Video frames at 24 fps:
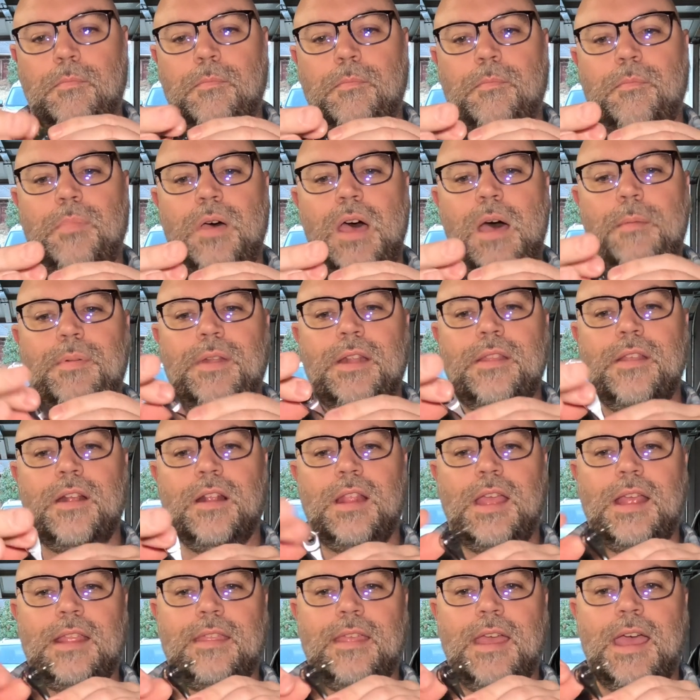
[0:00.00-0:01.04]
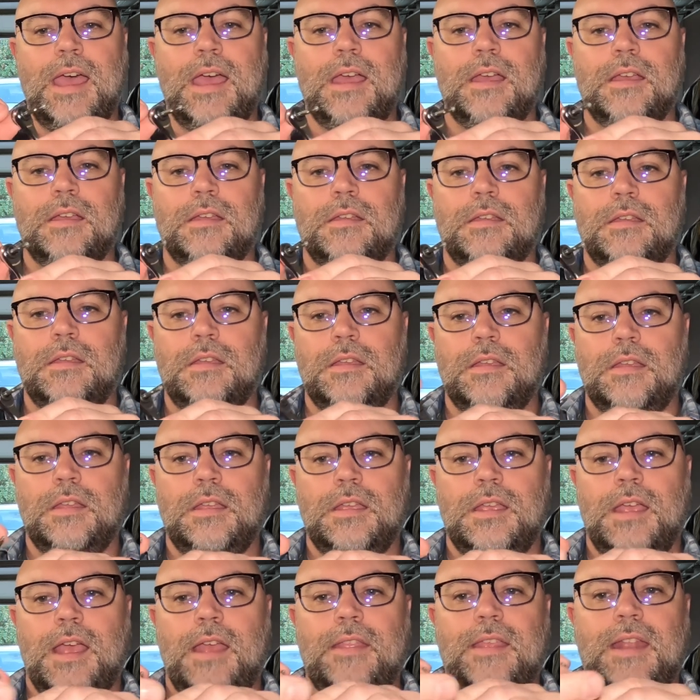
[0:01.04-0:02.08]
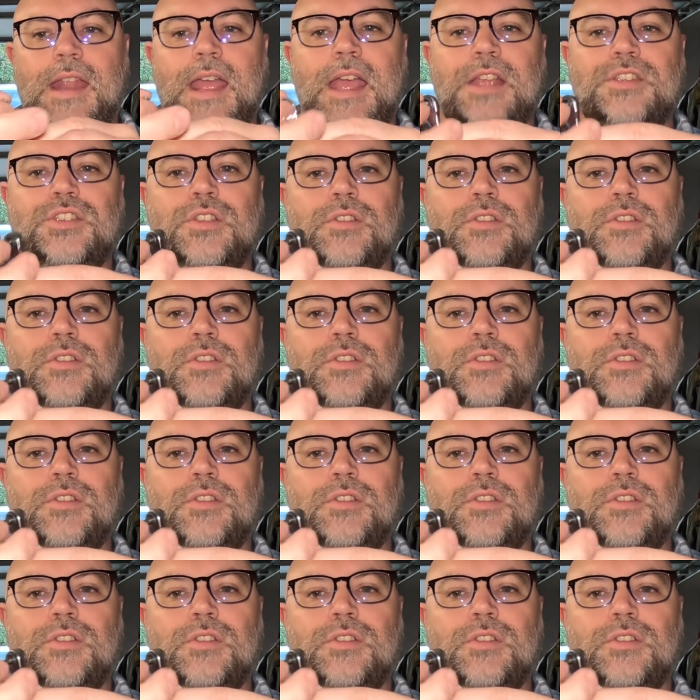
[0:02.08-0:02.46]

Pop it in there like that. And then as you